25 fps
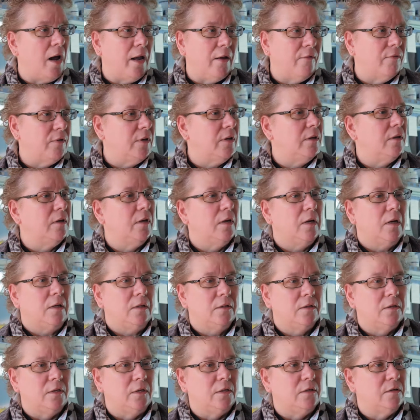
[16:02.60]
even
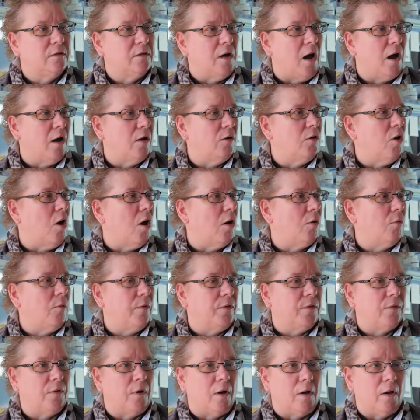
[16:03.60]
did dialogue
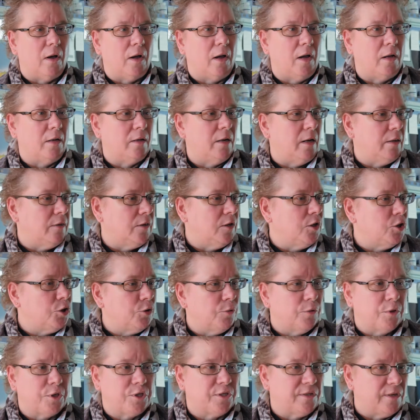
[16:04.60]
with at the
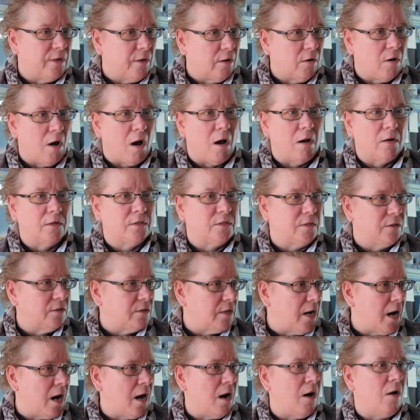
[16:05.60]
Jewish synagogues in
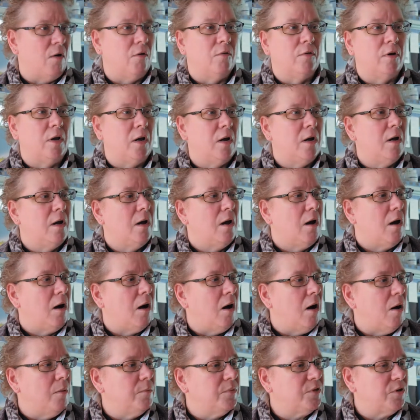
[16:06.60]
town.
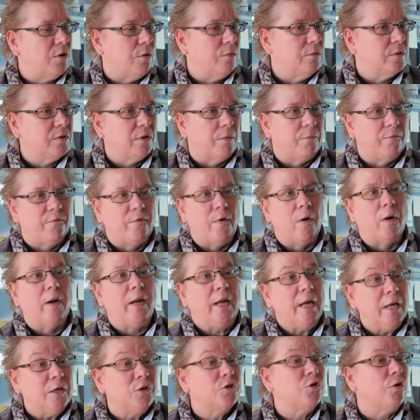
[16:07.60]
So it was a
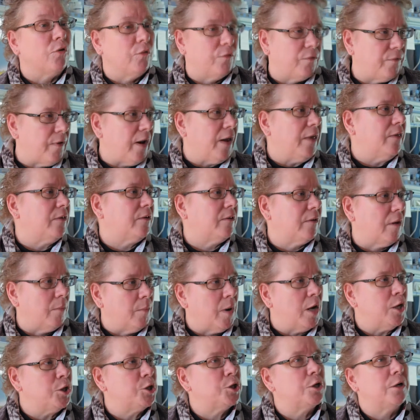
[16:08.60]
very interfaith
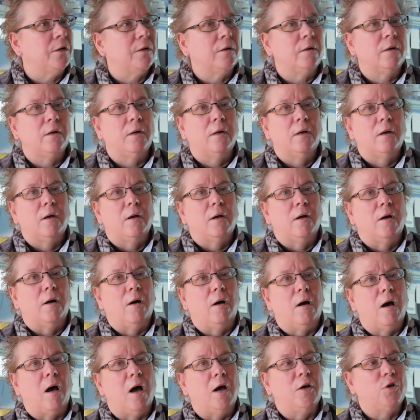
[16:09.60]
dimension.
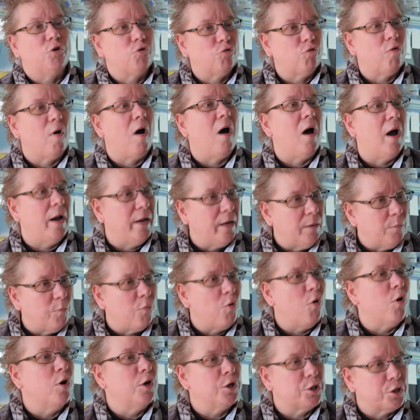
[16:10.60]
I tried and
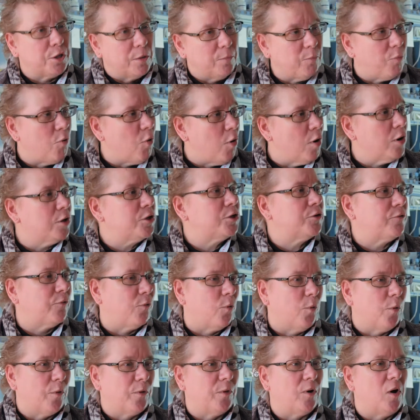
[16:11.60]
pushed
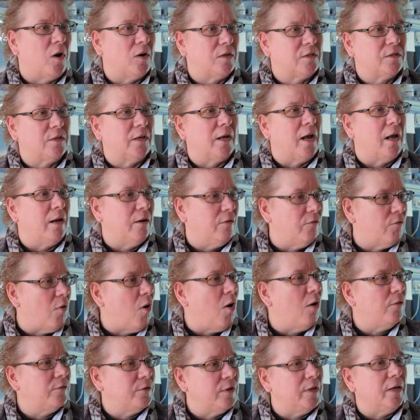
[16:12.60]
for Orthodox to get
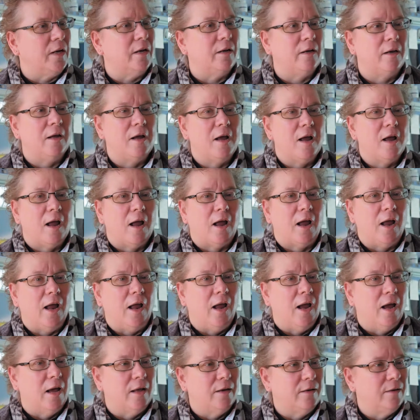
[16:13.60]
involved in it,
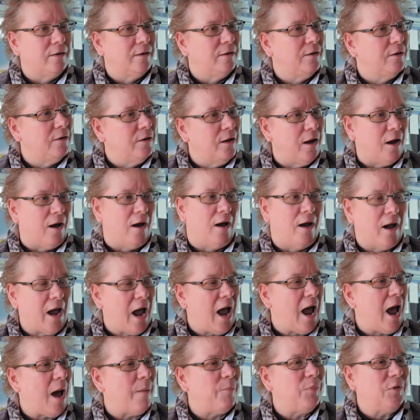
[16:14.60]
and
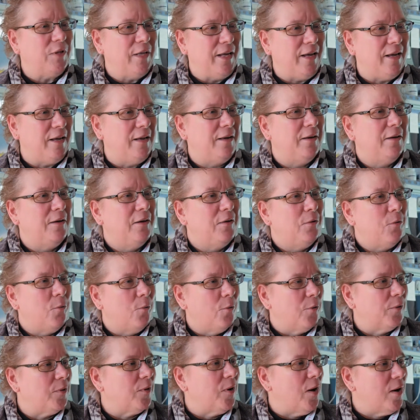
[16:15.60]
happily
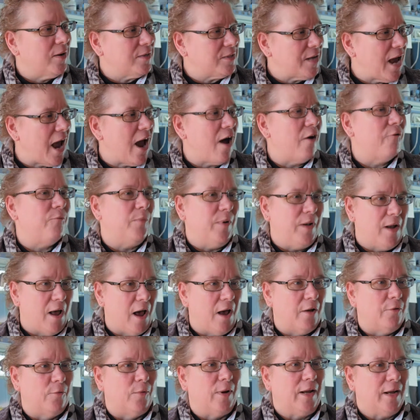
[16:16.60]
Orthodox have been
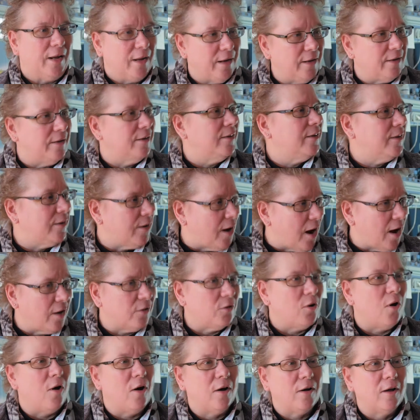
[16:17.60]
entering into the
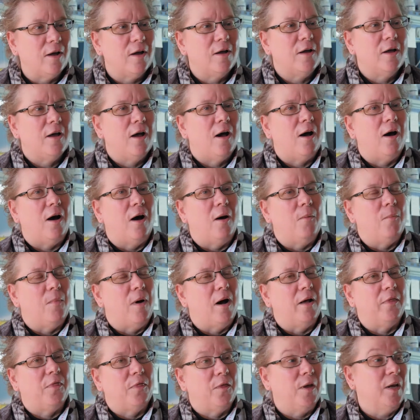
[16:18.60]
dialogue.
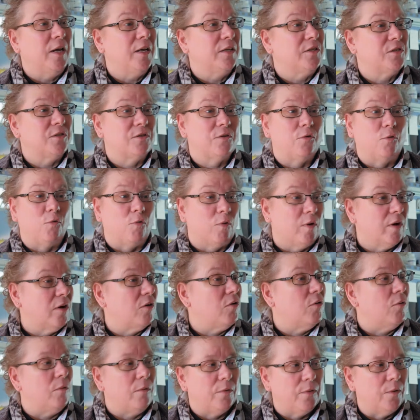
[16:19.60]
I think it's
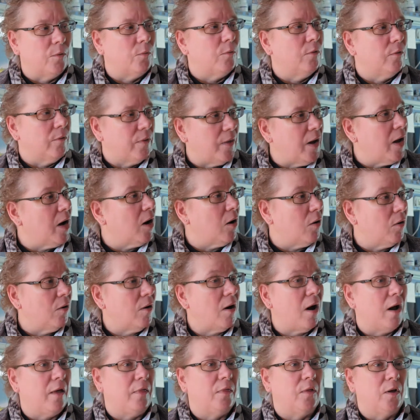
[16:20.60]
critical that we're
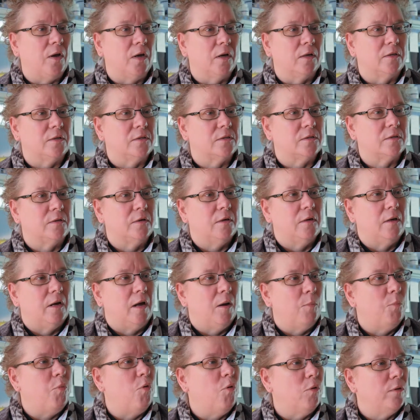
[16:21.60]
there. I think it's
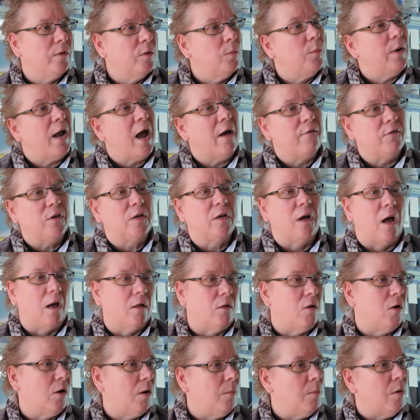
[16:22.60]
important that we have the
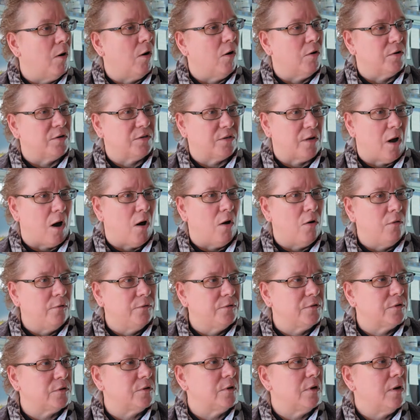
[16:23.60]
dialogue among
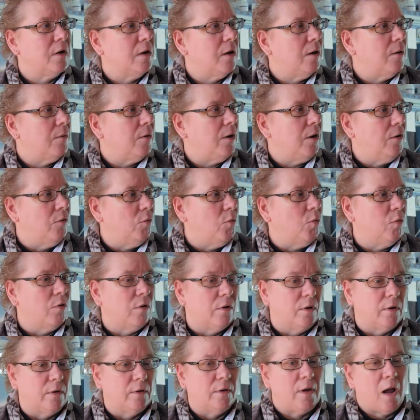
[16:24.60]
ourselves in
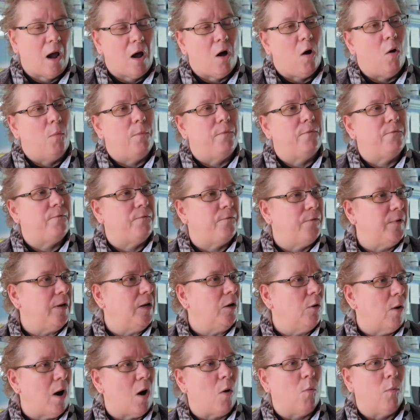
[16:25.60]
order to help
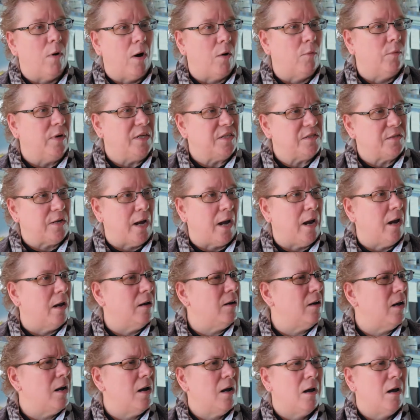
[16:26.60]
figure out where we stand.